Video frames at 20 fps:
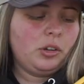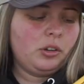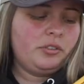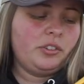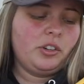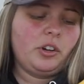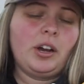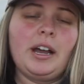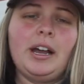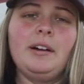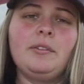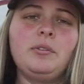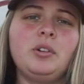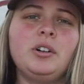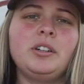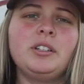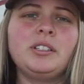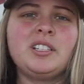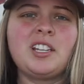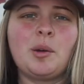If y'all have
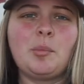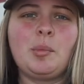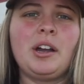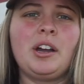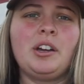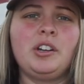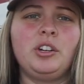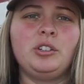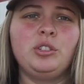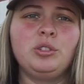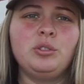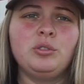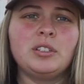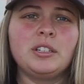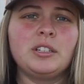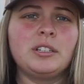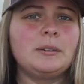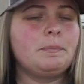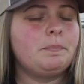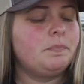one, tell me how y'all use
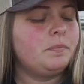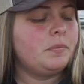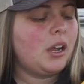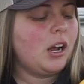it.